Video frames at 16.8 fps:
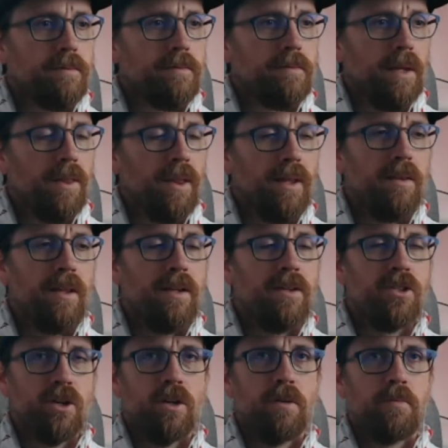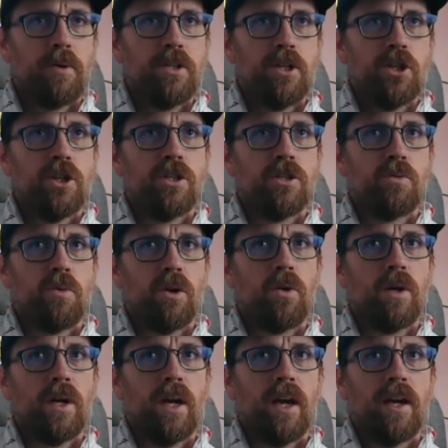I think in certain positions we're
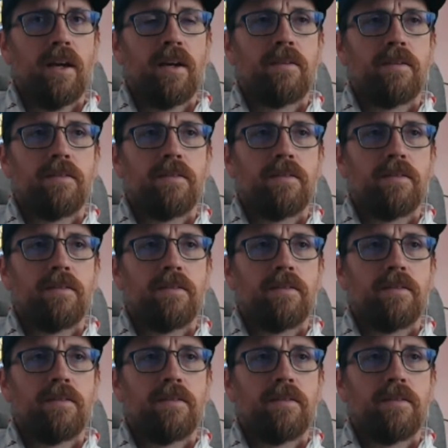okay.